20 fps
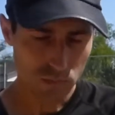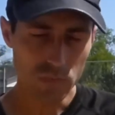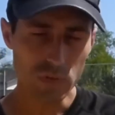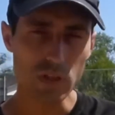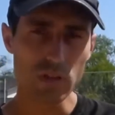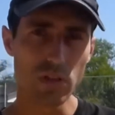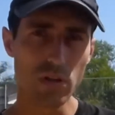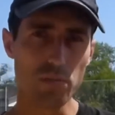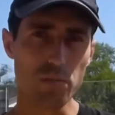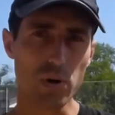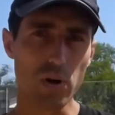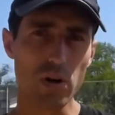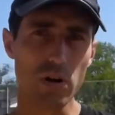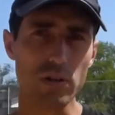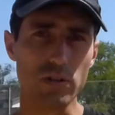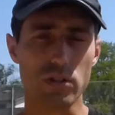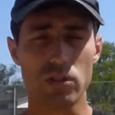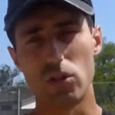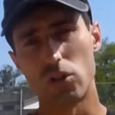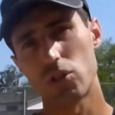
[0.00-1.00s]
the
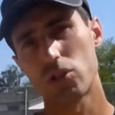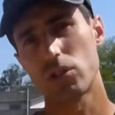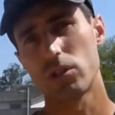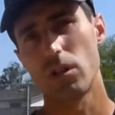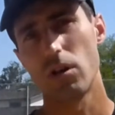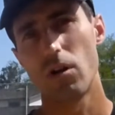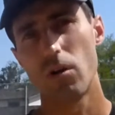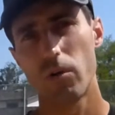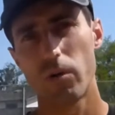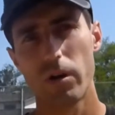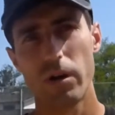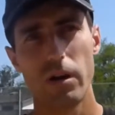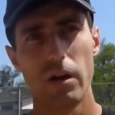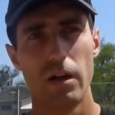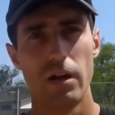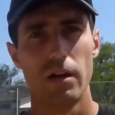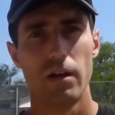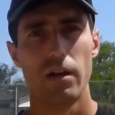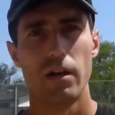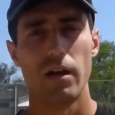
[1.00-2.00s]
balls, they're slower
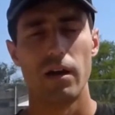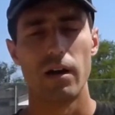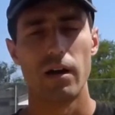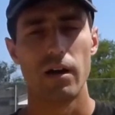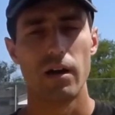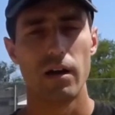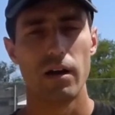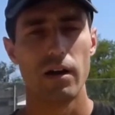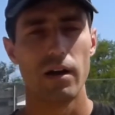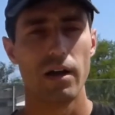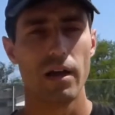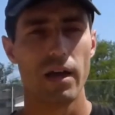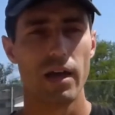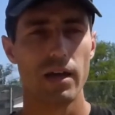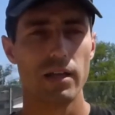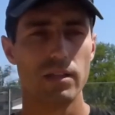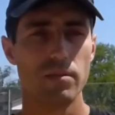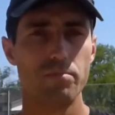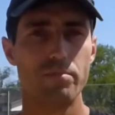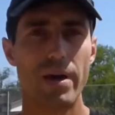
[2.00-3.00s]

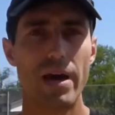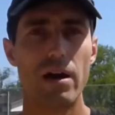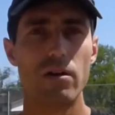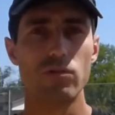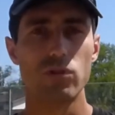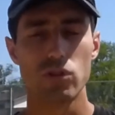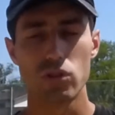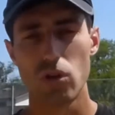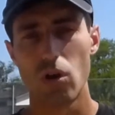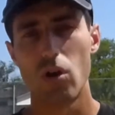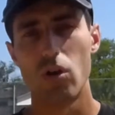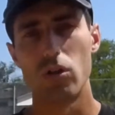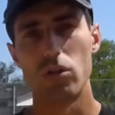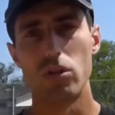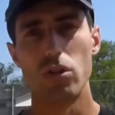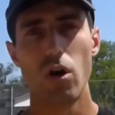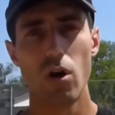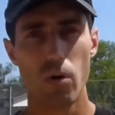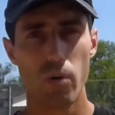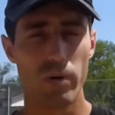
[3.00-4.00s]
and bounce
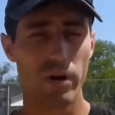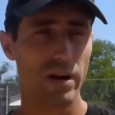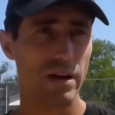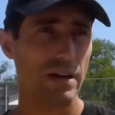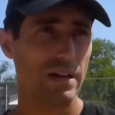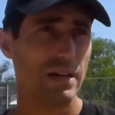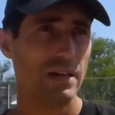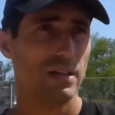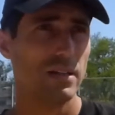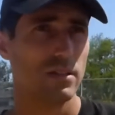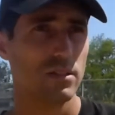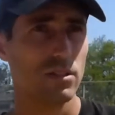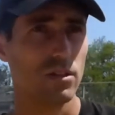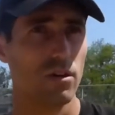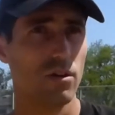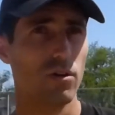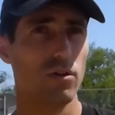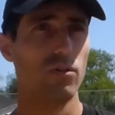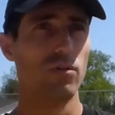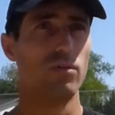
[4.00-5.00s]
lower.
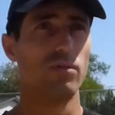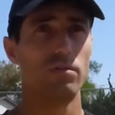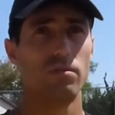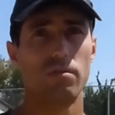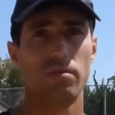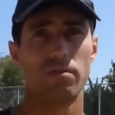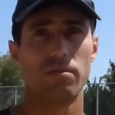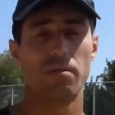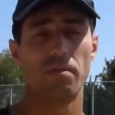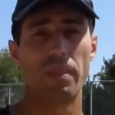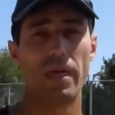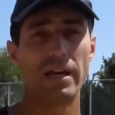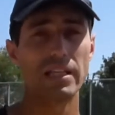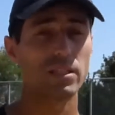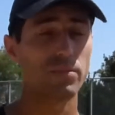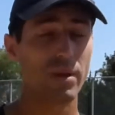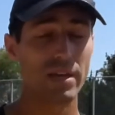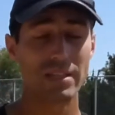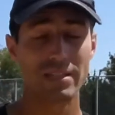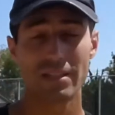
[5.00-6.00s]
So
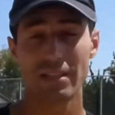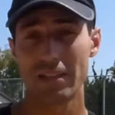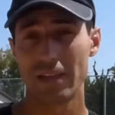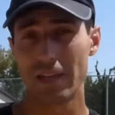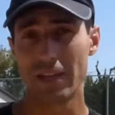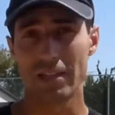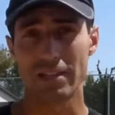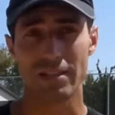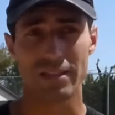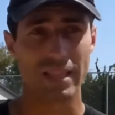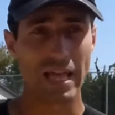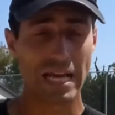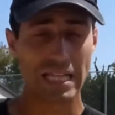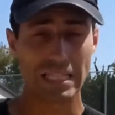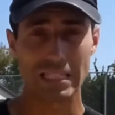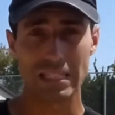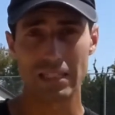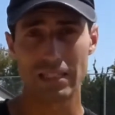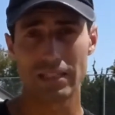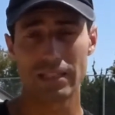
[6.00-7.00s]
that's basically it.
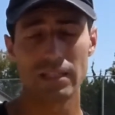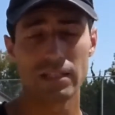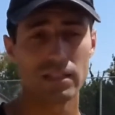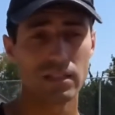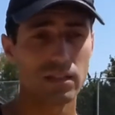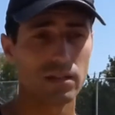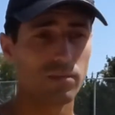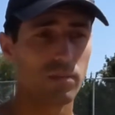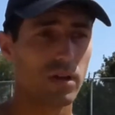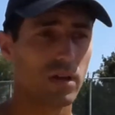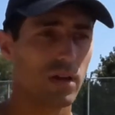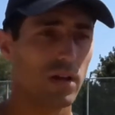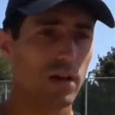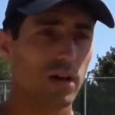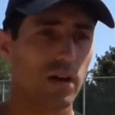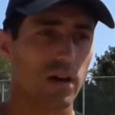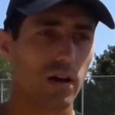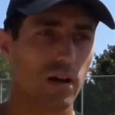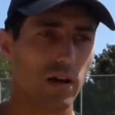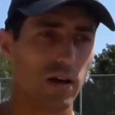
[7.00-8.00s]
That's the system.
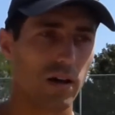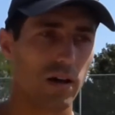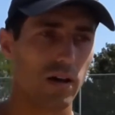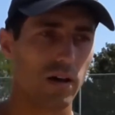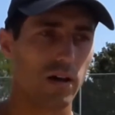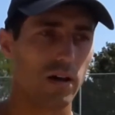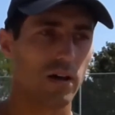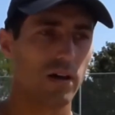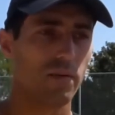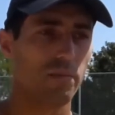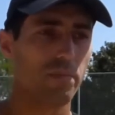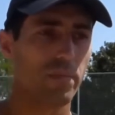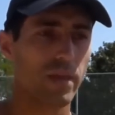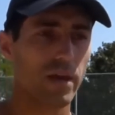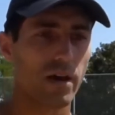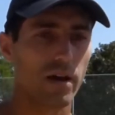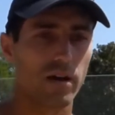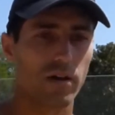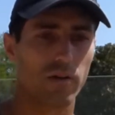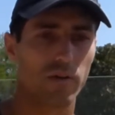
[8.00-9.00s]

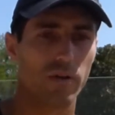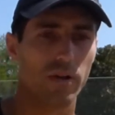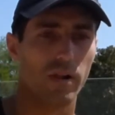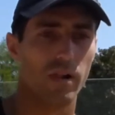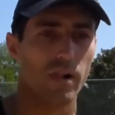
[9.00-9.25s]
Now